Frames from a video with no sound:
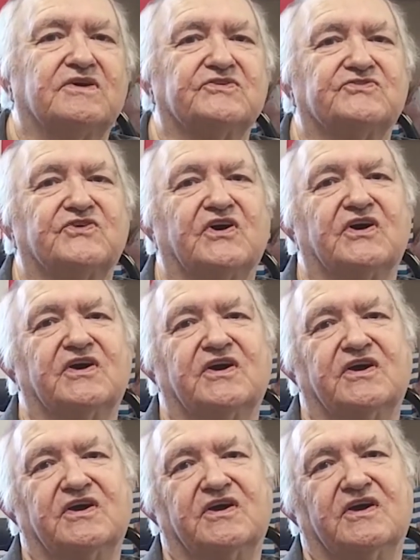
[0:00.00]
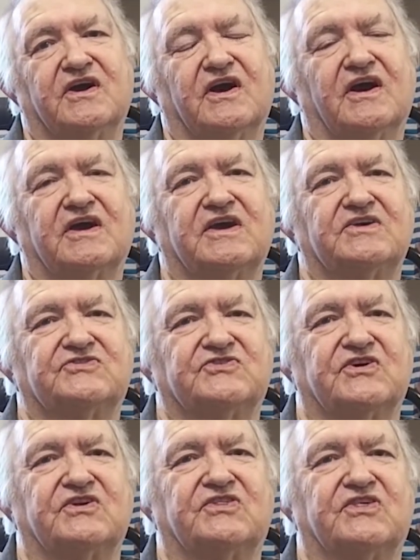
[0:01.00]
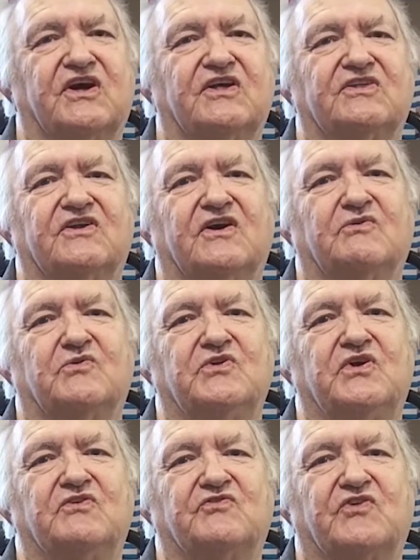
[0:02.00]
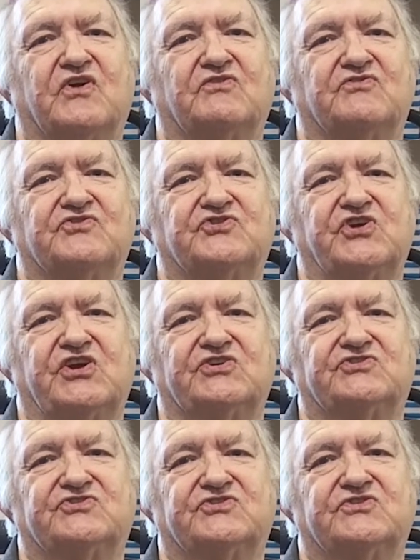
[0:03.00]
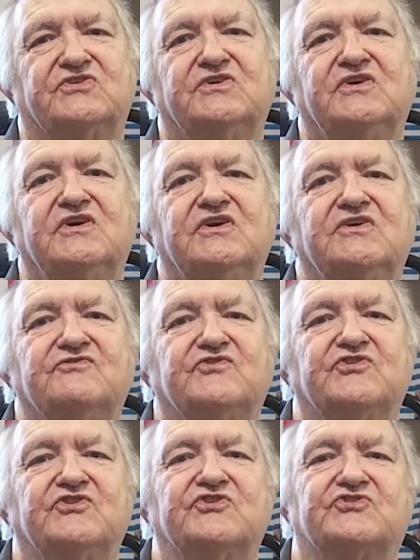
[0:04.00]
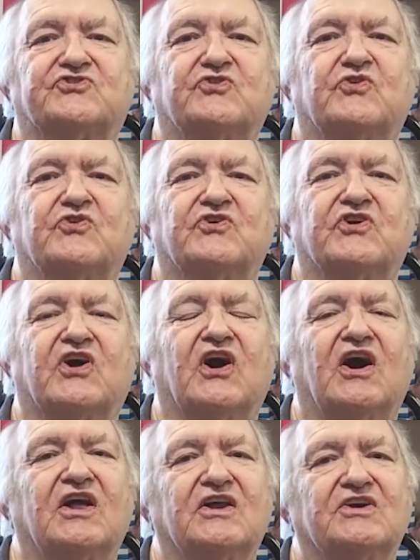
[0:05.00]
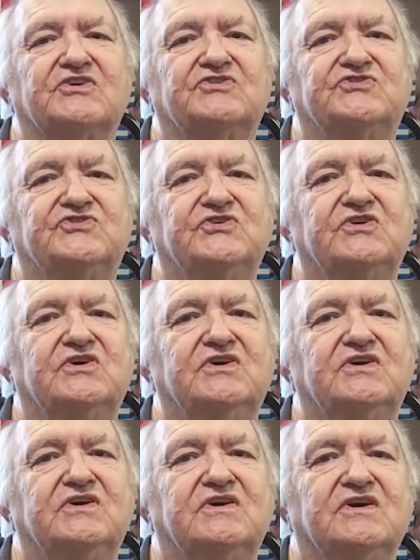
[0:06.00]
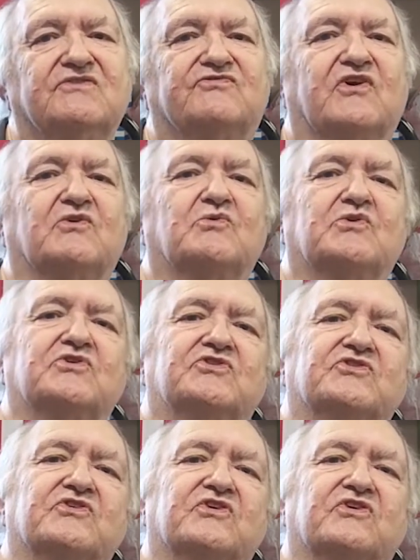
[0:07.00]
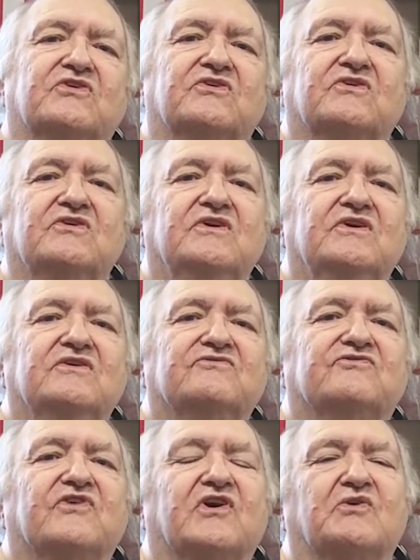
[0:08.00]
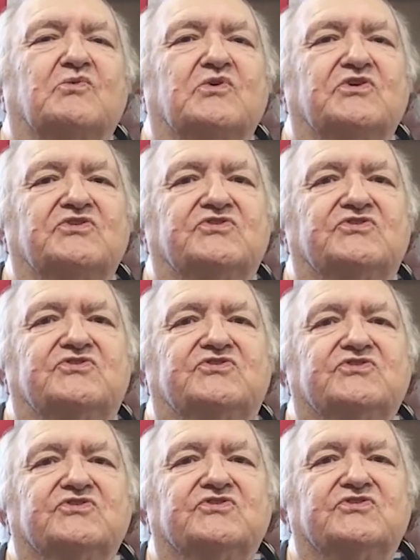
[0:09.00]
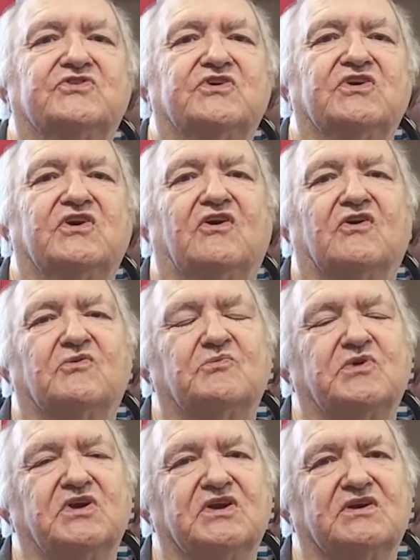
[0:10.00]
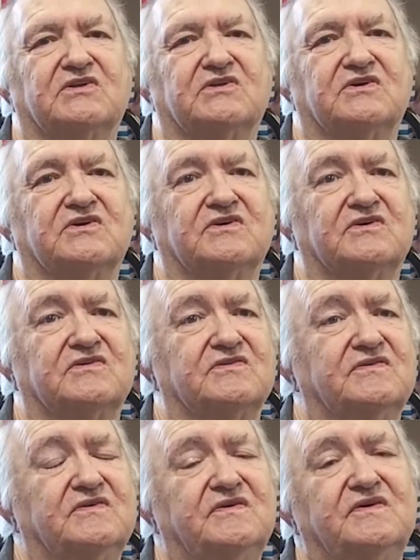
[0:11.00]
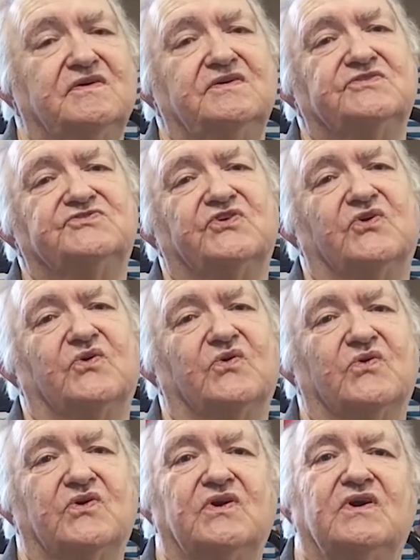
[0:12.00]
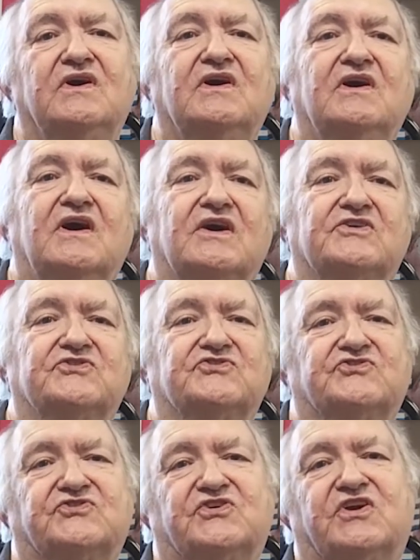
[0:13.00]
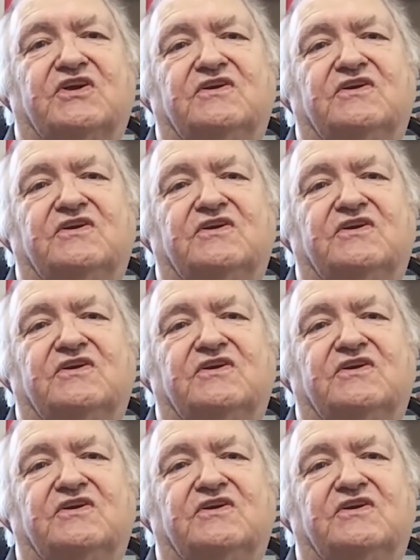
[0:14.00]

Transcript: because I, I guess I thought I would never have a chance to finish going to college if I went to if I went to the army and uh, so I just